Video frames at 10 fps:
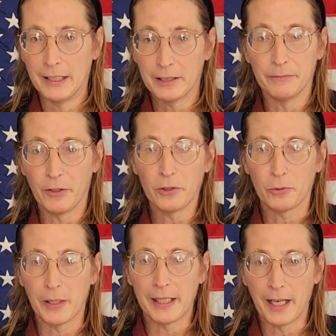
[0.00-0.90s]
some
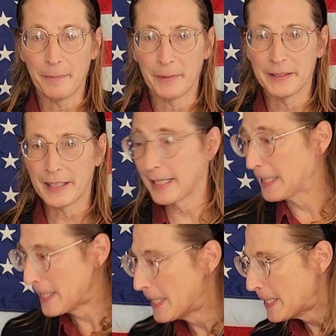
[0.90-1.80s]
folks wake up and
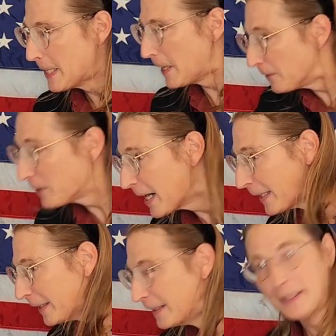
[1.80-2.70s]
say, all
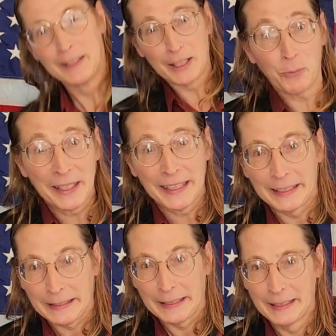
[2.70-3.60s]
right, let's win
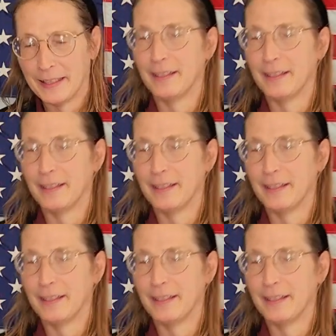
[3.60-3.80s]
this.